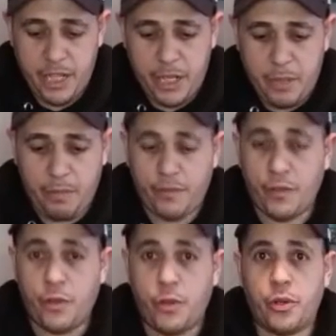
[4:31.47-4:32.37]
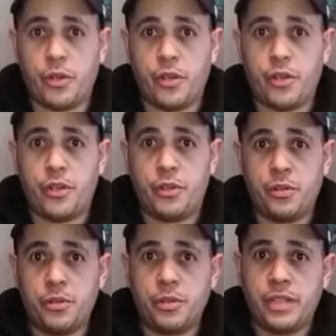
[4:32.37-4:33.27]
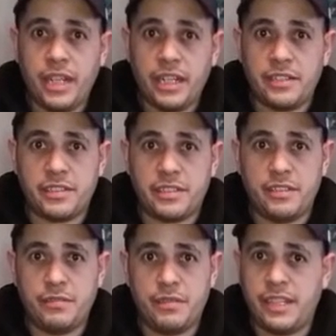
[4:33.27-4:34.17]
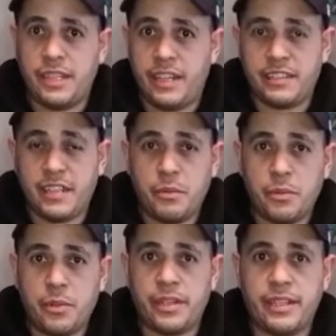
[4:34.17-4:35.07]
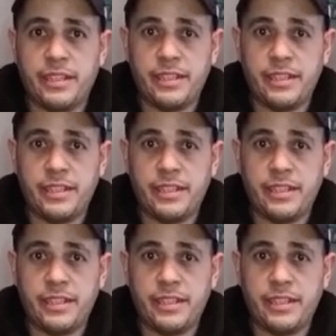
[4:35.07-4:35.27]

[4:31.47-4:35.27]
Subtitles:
before you go killing yourself. It is not worth it.